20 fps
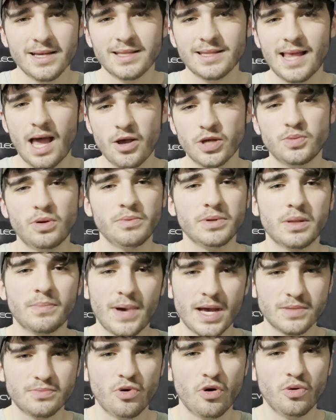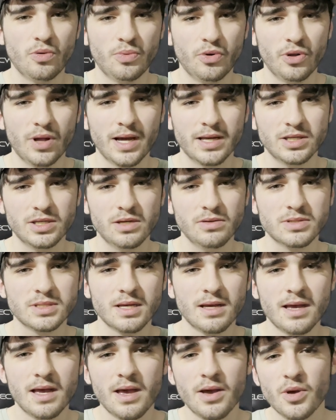That's probably the best Pokeball I'd use.
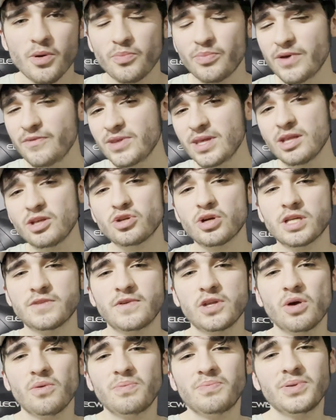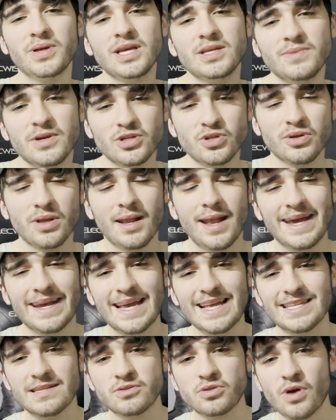But if you did enjoy this video, please make sure to like
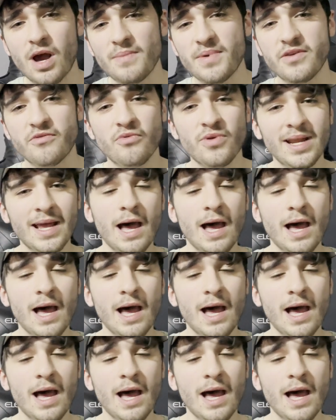and subscribe. It really